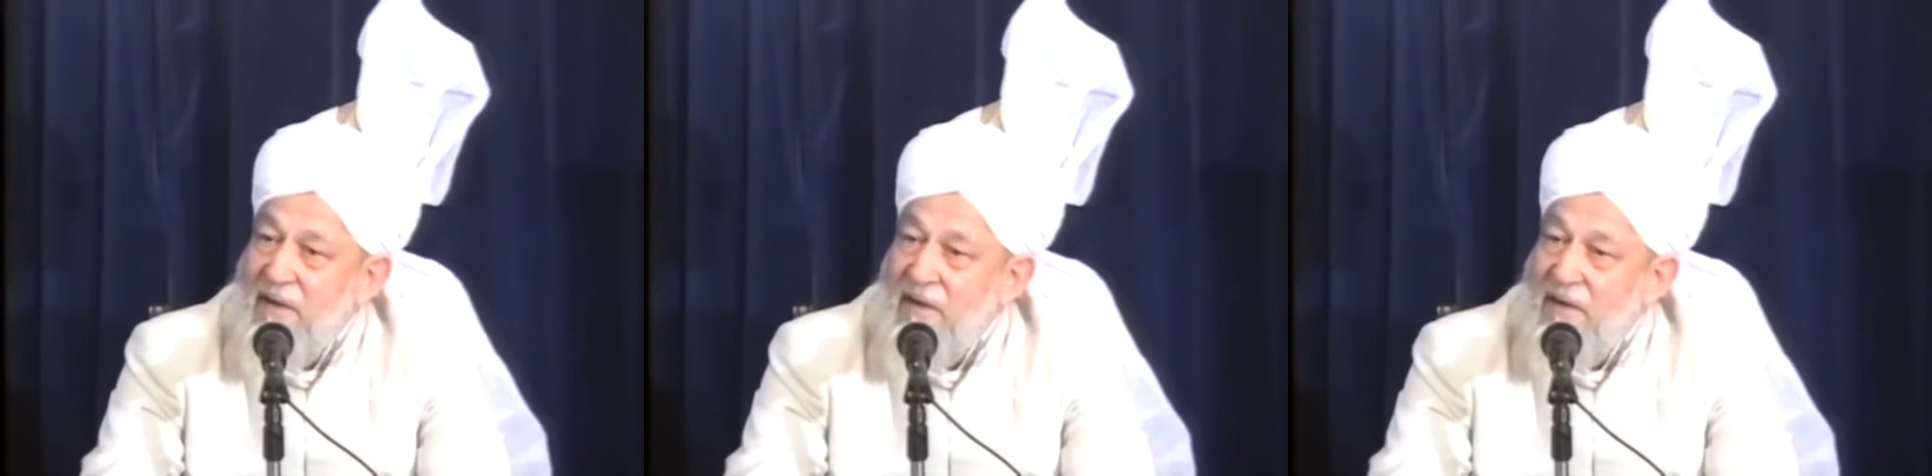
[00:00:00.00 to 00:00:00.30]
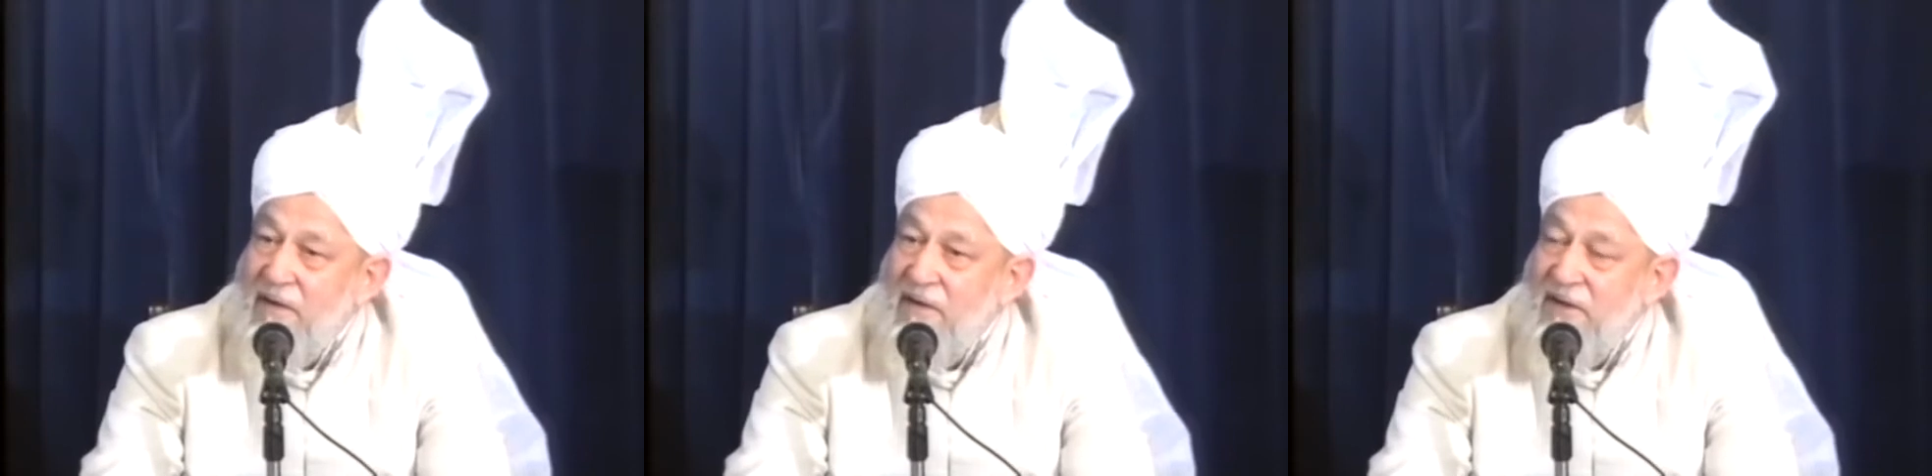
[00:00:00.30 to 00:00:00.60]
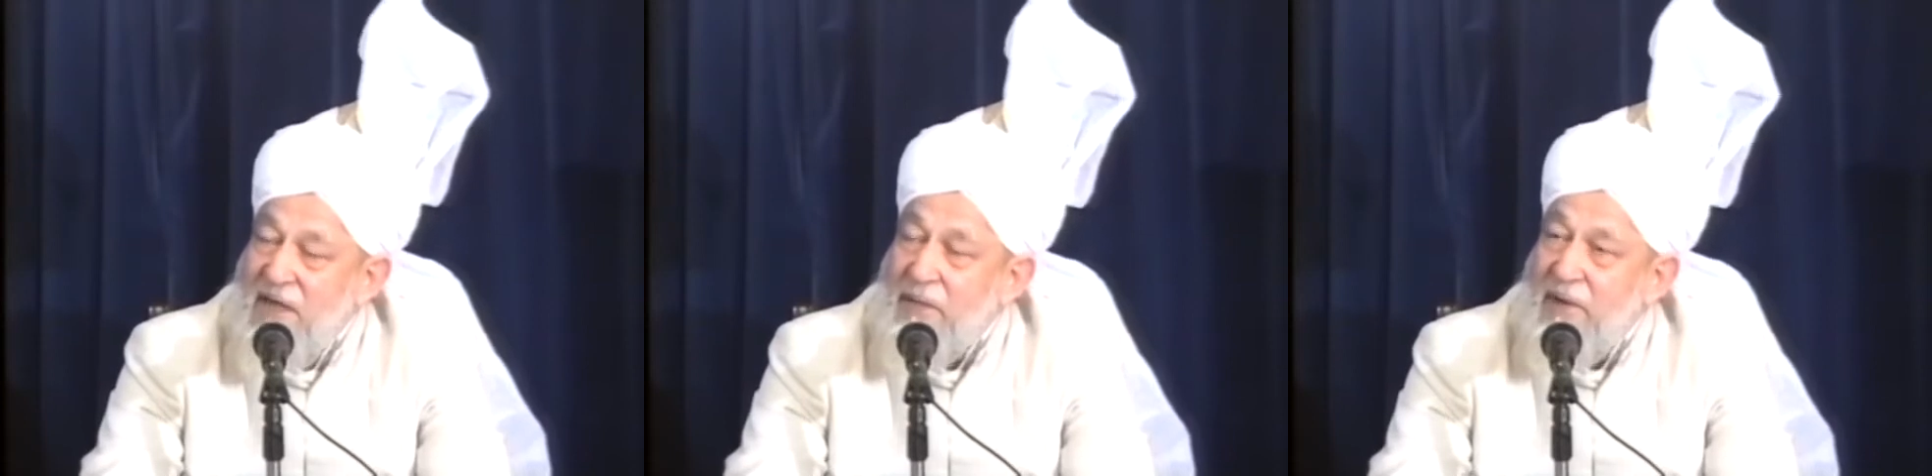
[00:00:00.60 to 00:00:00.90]
uh,
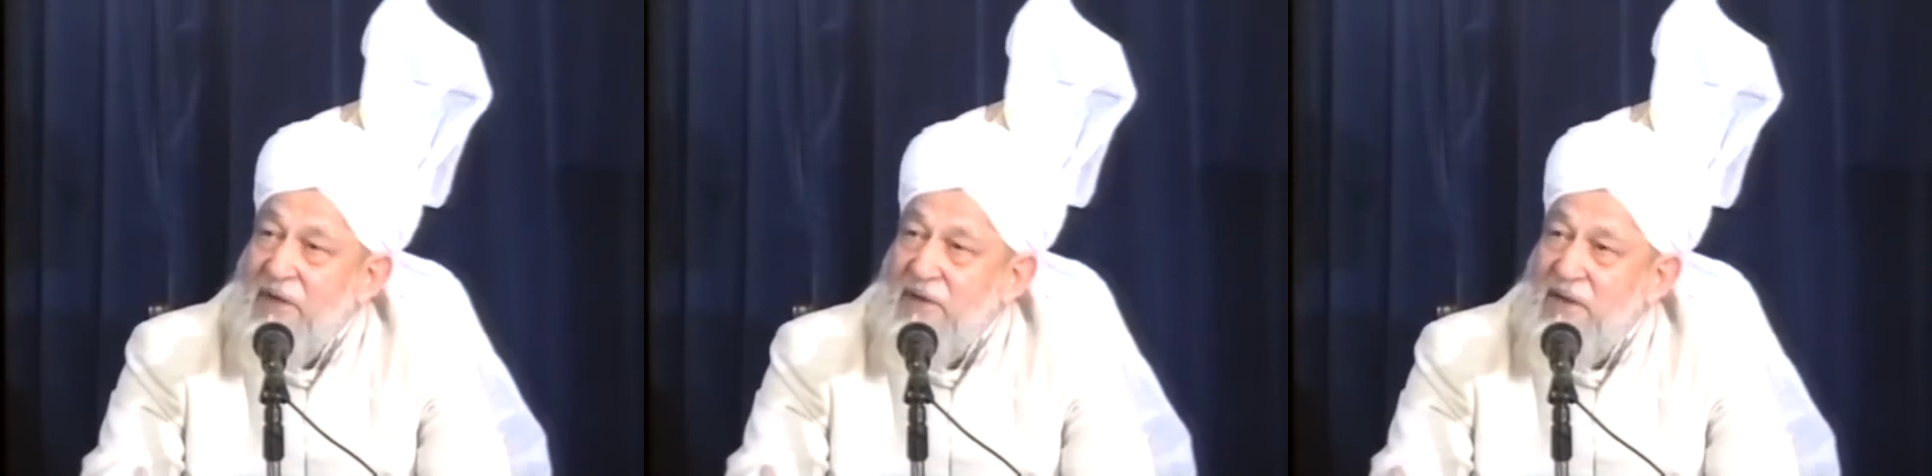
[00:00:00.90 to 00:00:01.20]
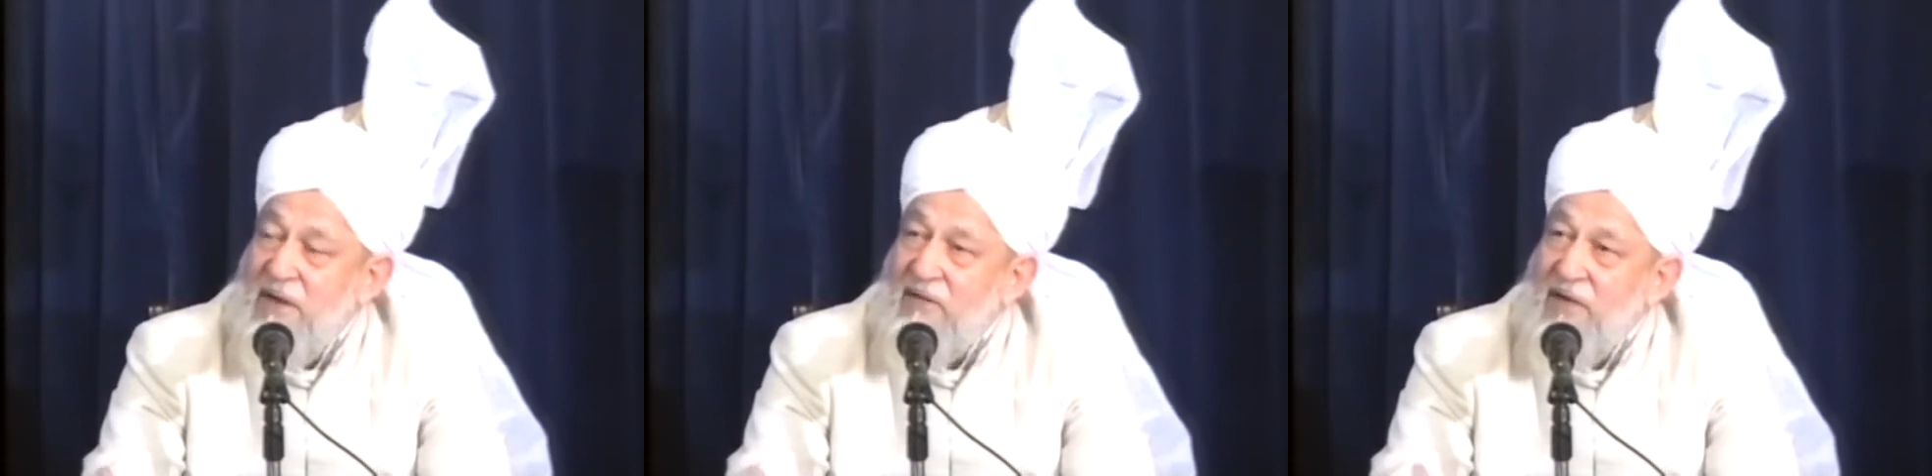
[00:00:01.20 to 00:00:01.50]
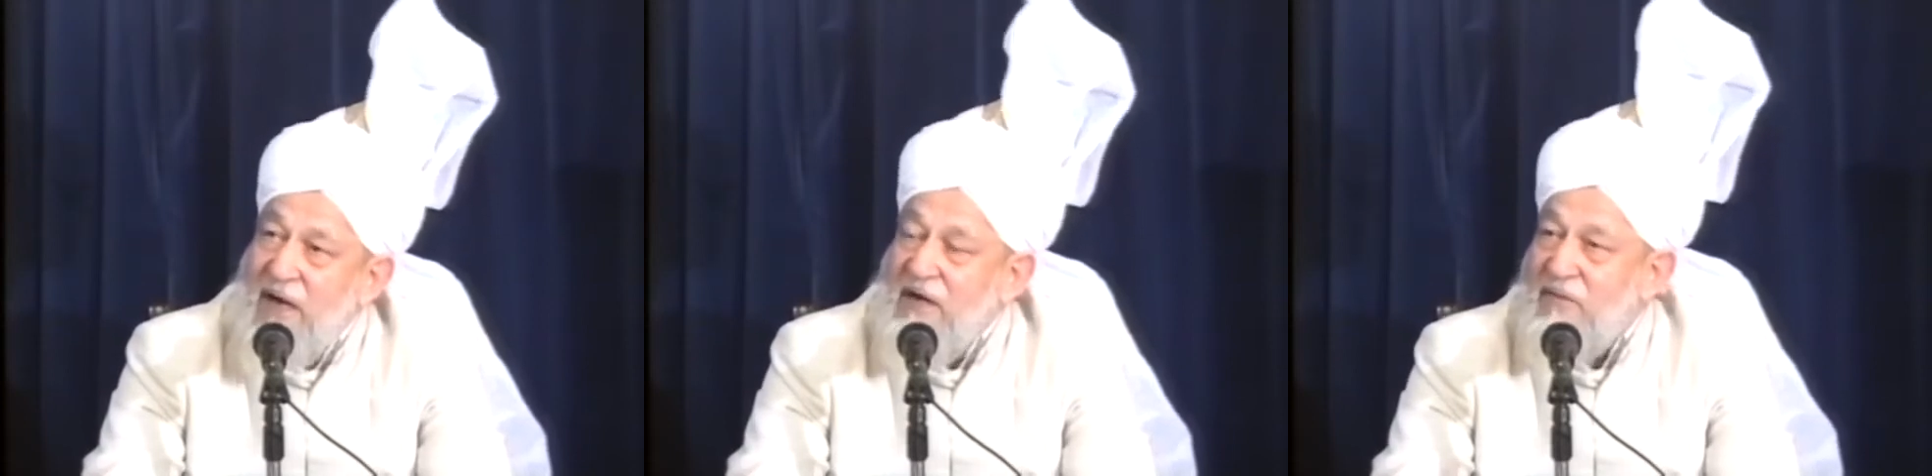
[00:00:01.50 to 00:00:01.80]
separation of
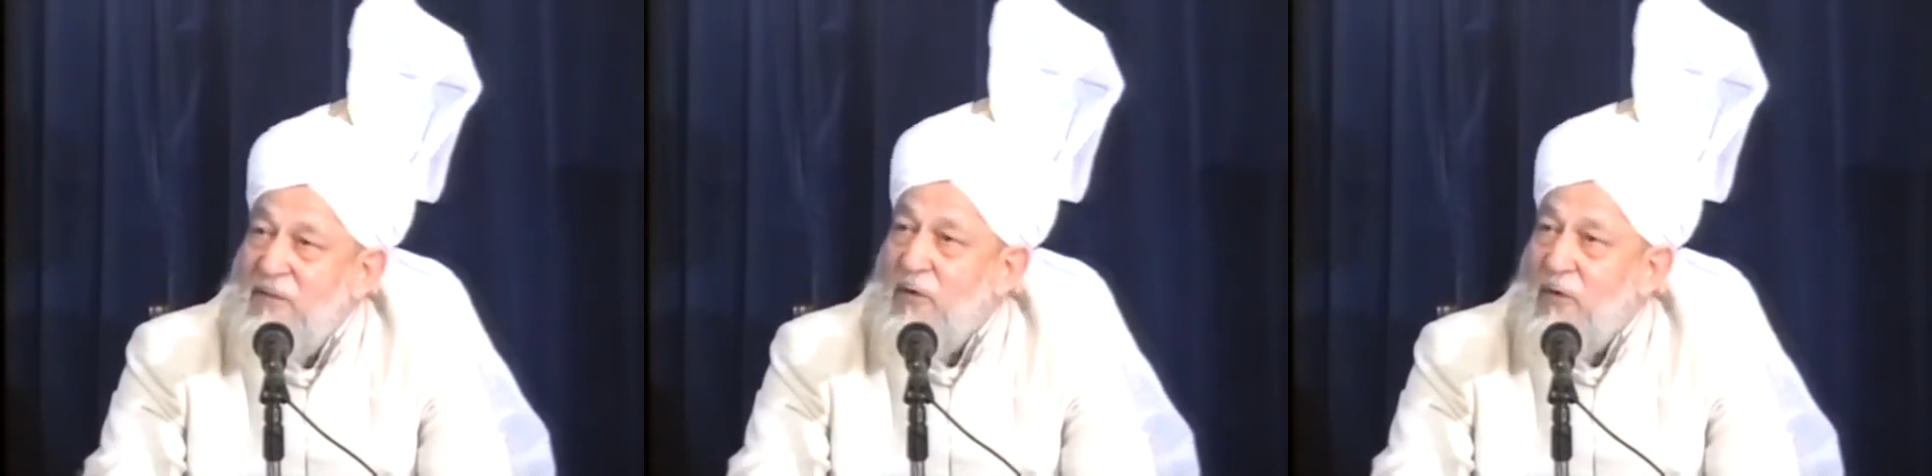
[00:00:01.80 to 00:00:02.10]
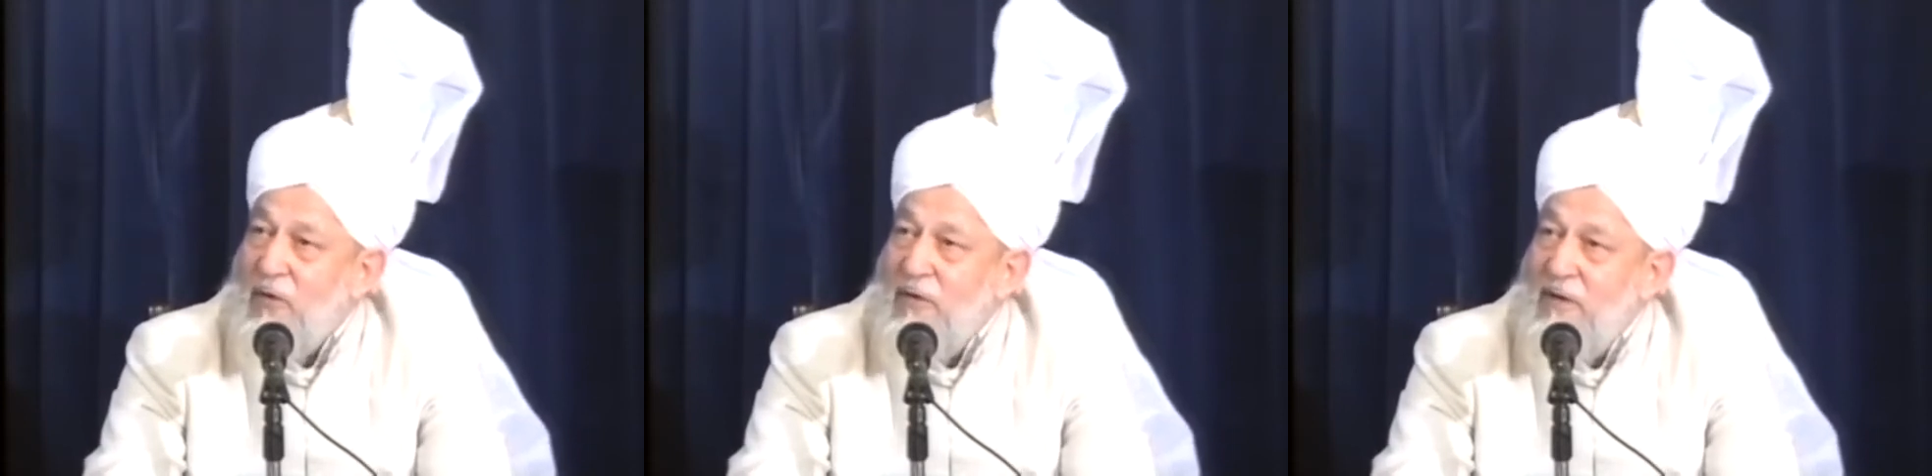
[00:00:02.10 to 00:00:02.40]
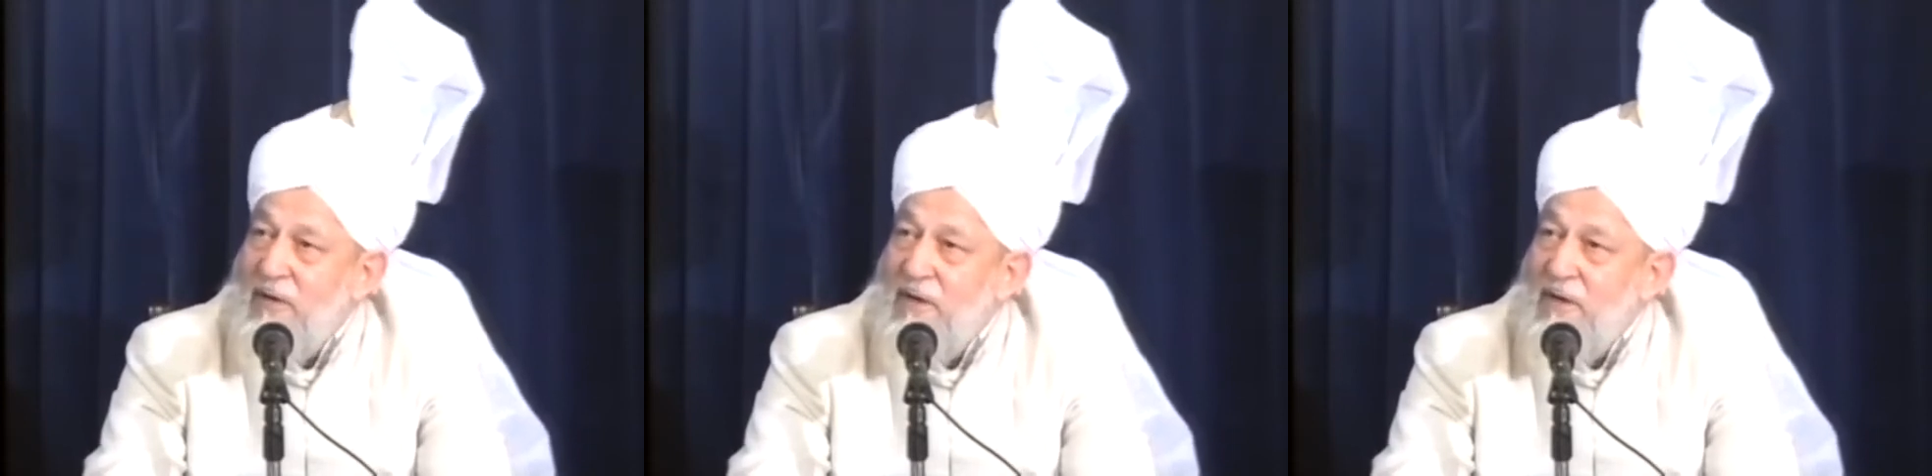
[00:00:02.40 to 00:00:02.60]
the right from the wrong,